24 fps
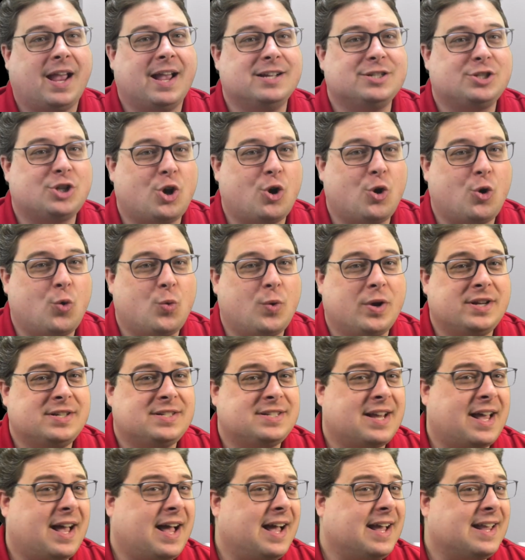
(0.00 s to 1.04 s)
As
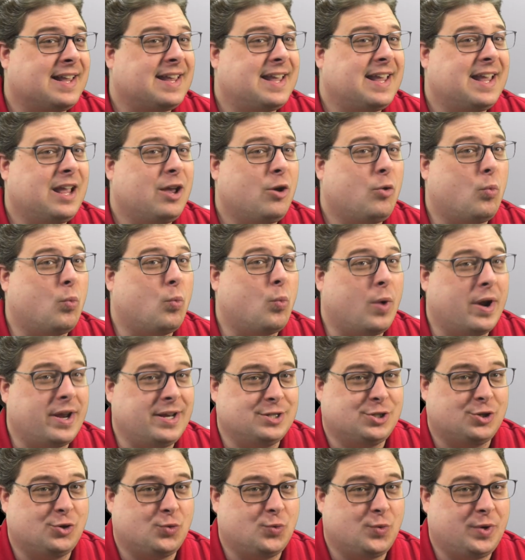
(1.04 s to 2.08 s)
always, I can't wait
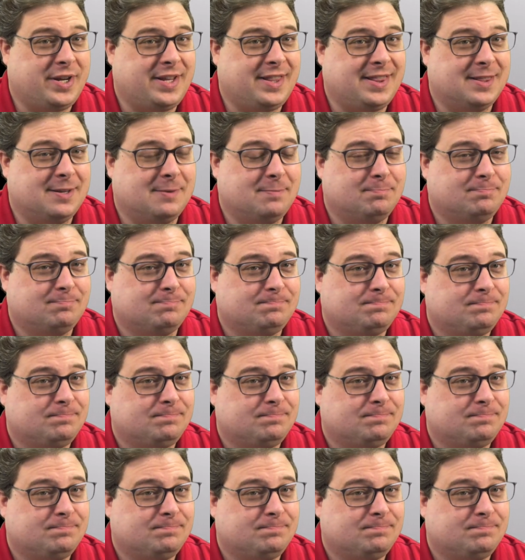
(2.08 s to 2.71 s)
to read them.